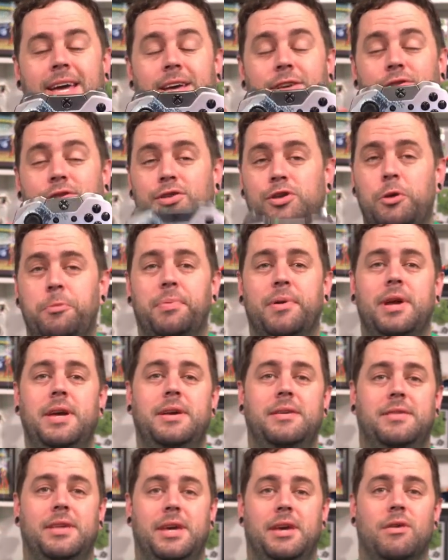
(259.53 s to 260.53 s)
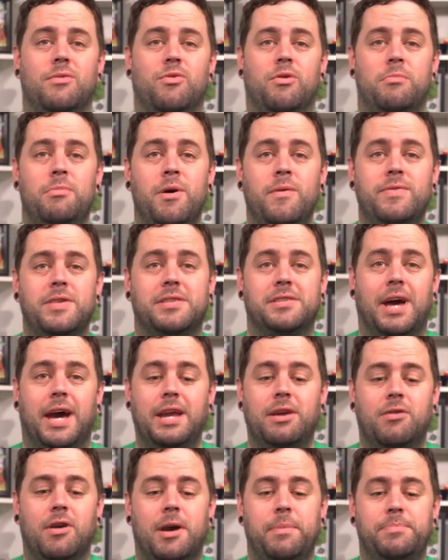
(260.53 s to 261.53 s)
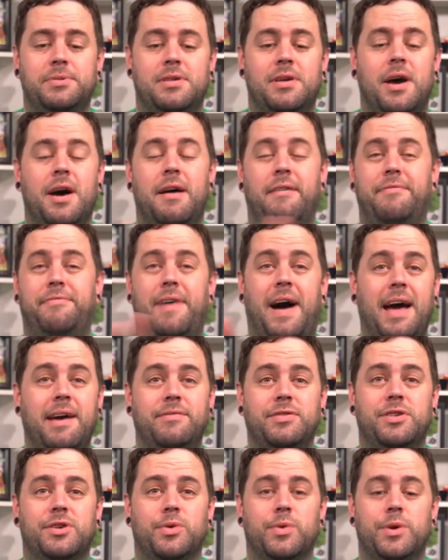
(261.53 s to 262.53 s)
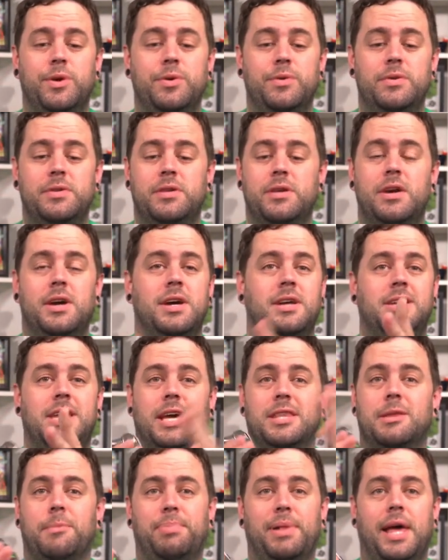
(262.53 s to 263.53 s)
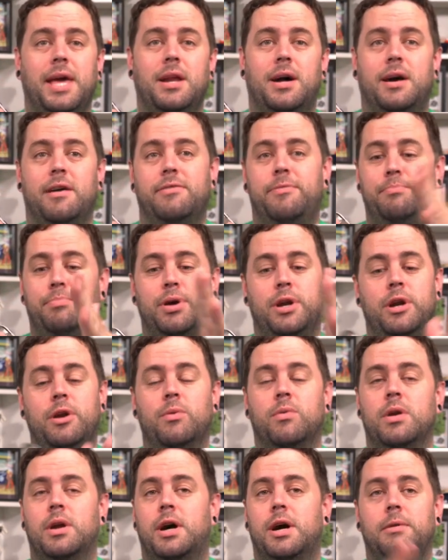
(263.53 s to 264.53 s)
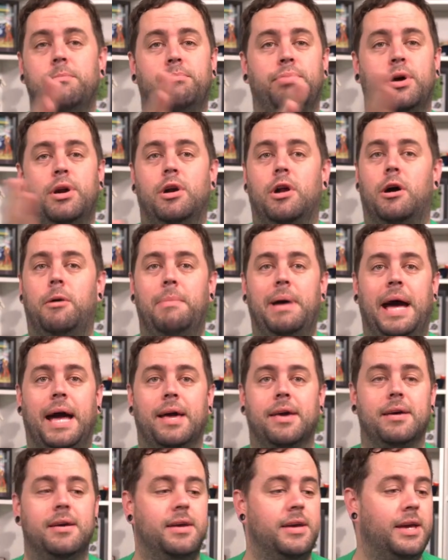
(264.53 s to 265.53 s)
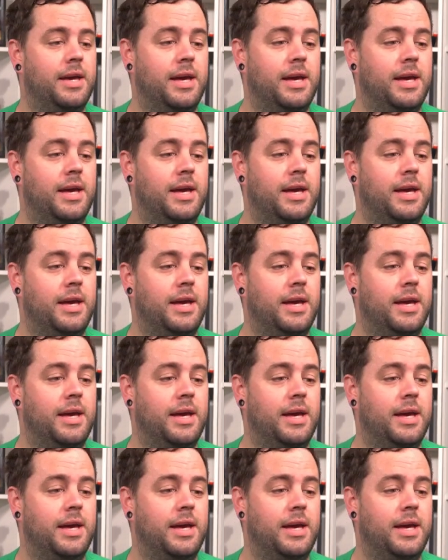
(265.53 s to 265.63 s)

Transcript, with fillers: Super easy. Remove the side grips, five screws, take the plate off, put a new one on, put it all back.